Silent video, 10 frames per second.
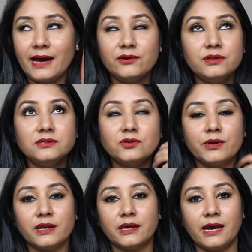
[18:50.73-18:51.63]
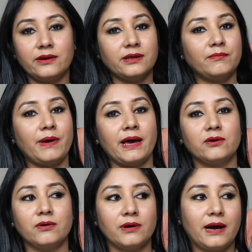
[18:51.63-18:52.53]
I don't think so you can carry that
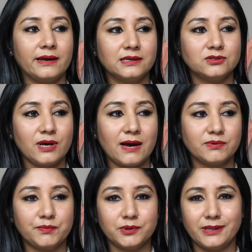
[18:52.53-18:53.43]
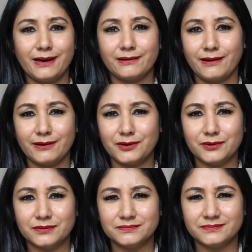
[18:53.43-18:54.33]
bag. I guess you have to put that
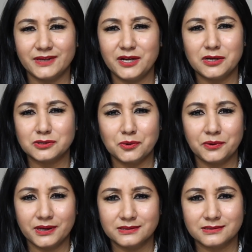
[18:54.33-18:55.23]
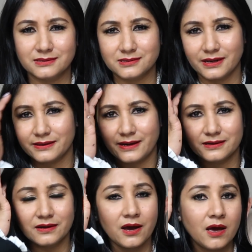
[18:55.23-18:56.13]
in a showcase, just like
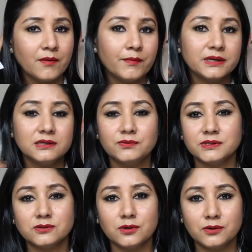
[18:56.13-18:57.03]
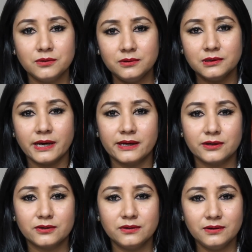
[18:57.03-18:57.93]
that. But it was so cool,
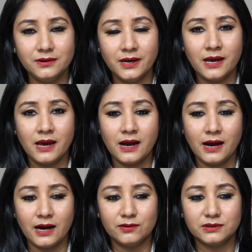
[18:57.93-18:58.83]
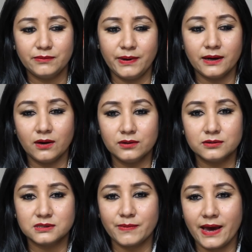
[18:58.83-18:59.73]
how they make all
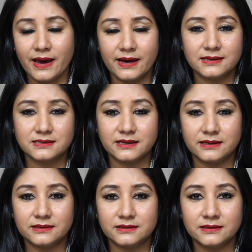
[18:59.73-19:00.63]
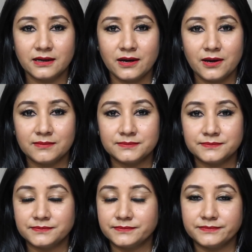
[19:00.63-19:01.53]
those bags, and
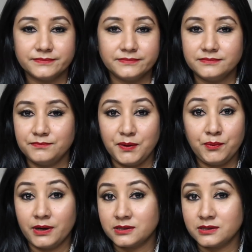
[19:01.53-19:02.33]
people